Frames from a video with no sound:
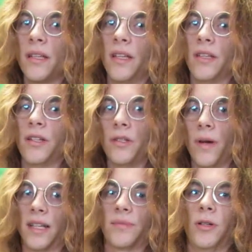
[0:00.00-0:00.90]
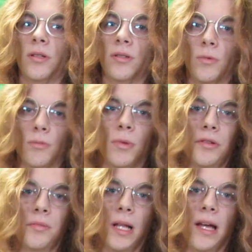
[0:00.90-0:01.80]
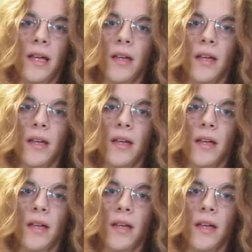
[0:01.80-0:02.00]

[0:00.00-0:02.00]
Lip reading: then the two exponents will multiply.